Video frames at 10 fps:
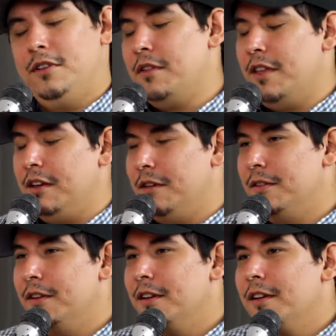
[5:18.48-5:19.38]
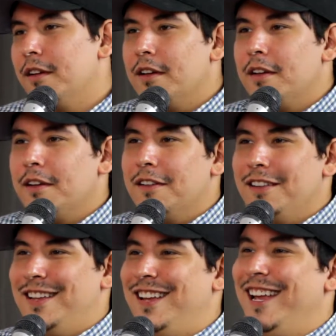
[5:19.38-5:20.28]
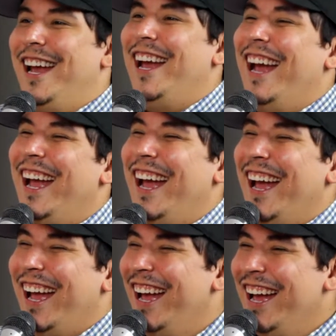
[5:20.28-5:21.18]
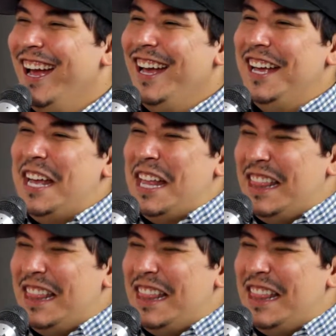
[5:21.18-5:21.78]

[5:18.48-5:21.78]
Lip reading: yeah, I was like, a girl? What? It was like all girls